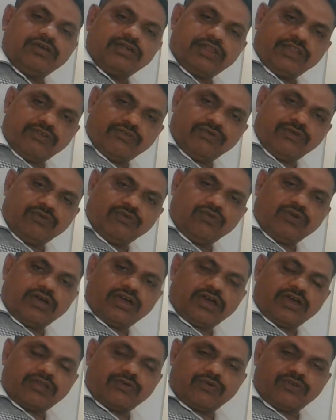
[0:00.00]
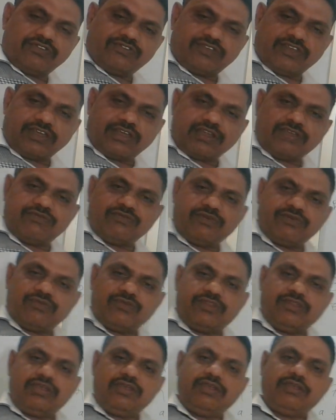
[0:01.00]
review or once again view
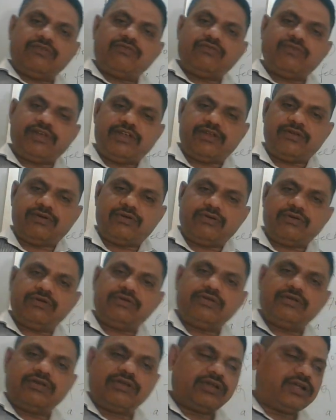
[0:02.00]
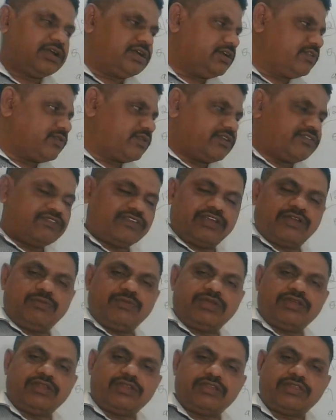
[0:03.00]
the video, and you can send
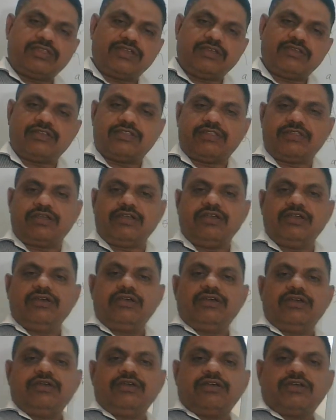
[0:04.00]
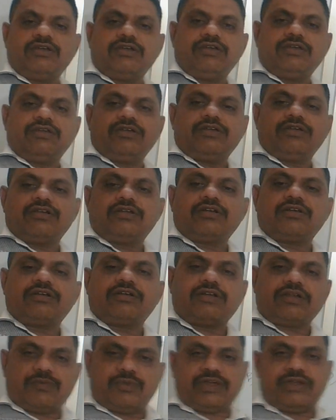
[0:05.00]
me anything in the
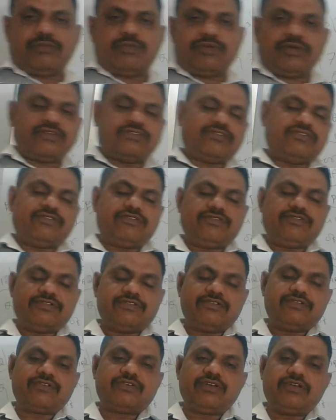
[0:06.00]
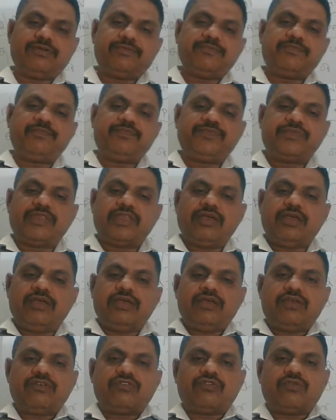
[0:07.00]
comment box. Okay.
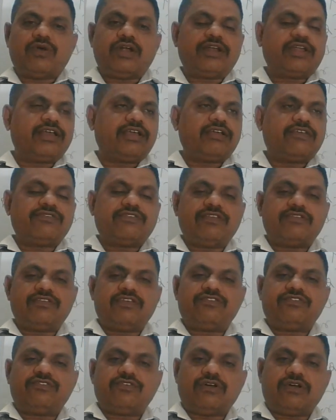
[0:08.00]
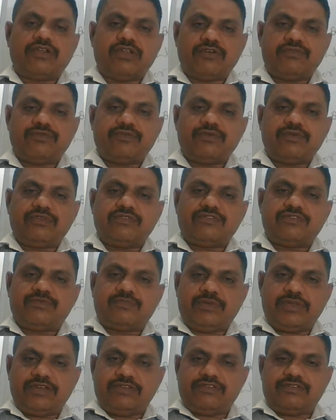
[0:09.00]
So what I can suggest all of you is
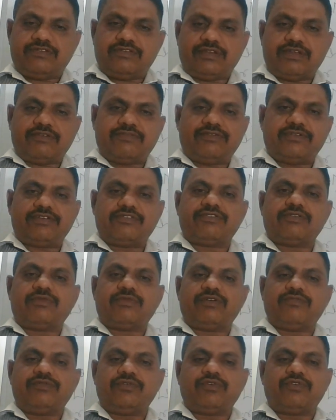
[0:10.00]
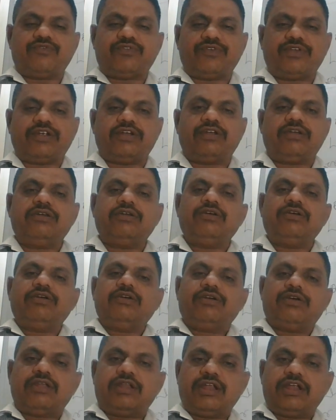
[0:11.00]
please refer some of your friend,
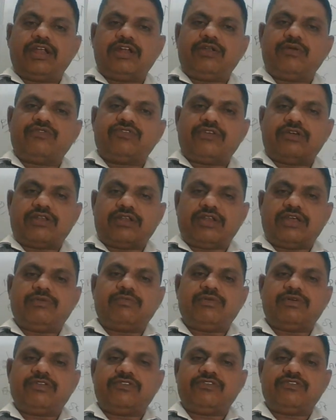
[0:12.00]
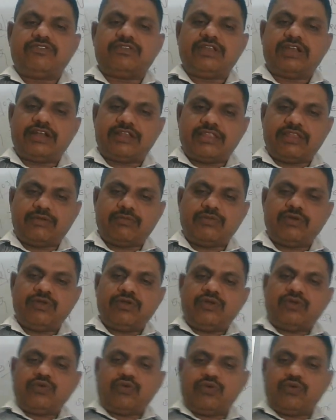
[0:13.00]
relatives or neighbors. Let them
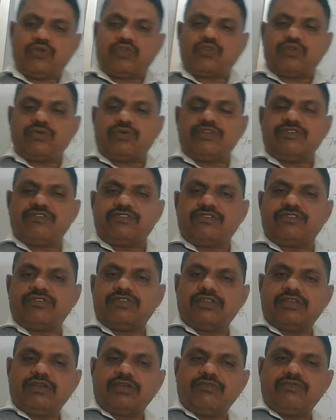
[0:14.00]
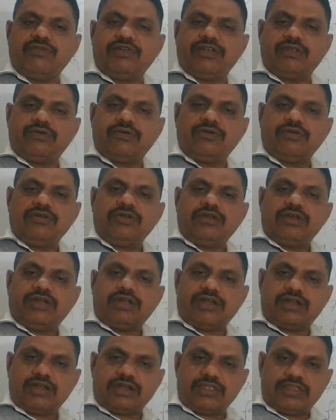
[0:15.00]
go through once the video,
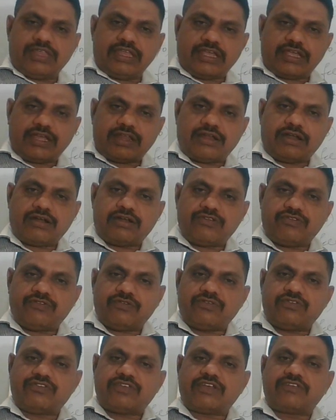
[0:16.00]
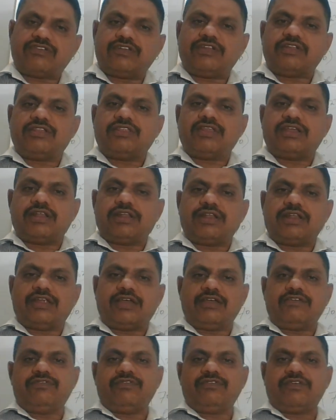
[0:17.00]
and they can also succeed in their
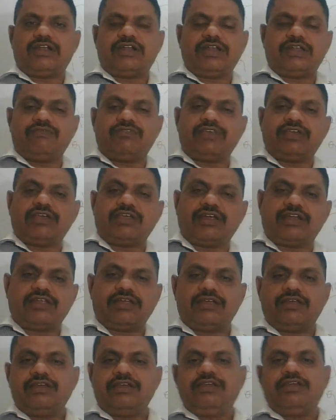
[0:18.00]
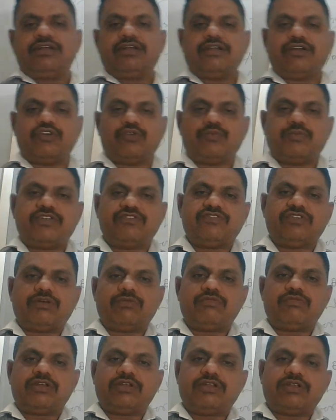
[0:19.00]
life, and if they get a government
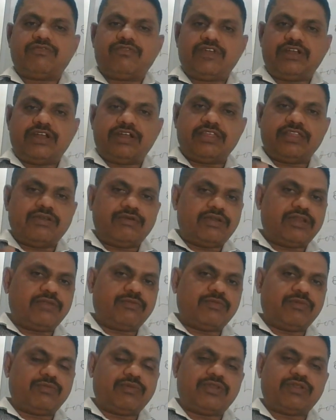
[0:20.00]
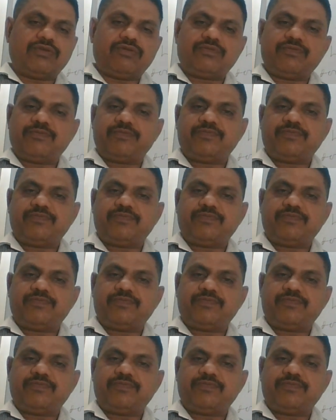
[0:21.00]
job, then definitely they will remember it.